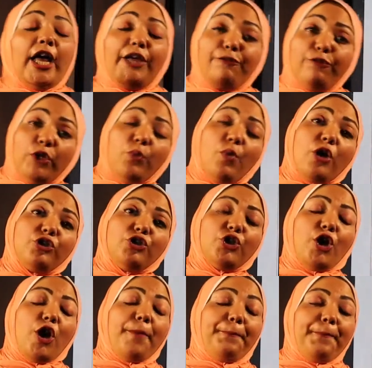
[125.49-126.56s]
if we want to
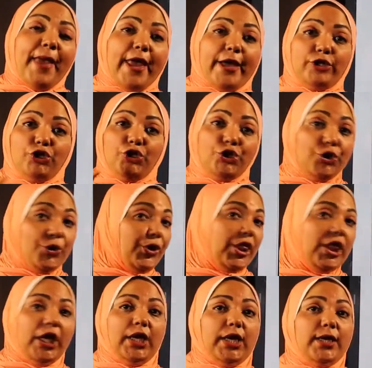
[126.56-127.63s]
compare two
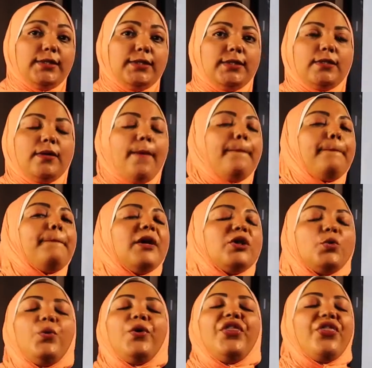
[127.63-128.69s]
things,
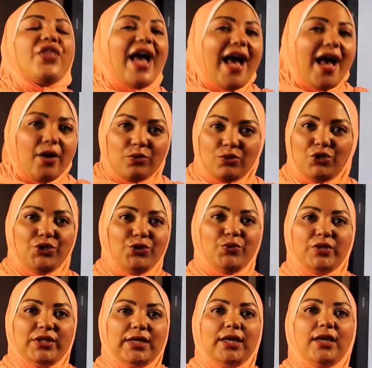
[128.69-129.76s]
but without
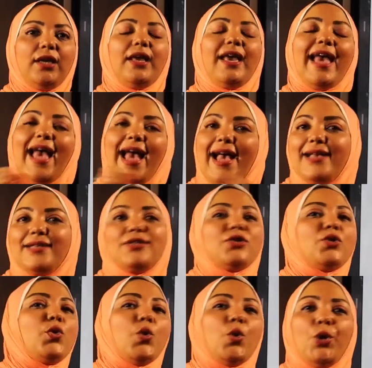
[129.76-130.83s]
using as
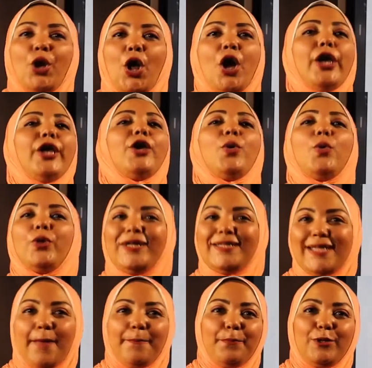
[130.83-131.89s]
or like or
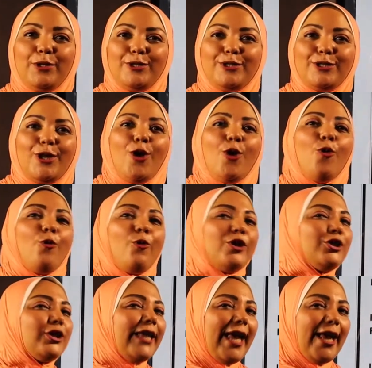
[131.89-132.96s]
resembles,
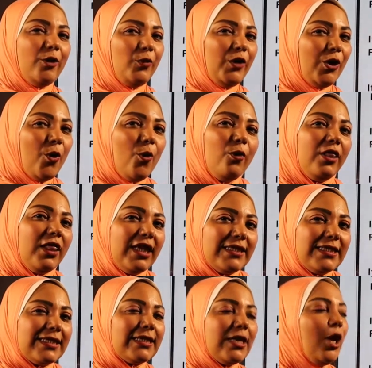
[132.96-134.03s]
what can we call
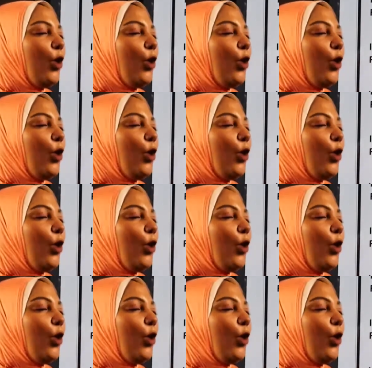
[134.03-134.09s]
this?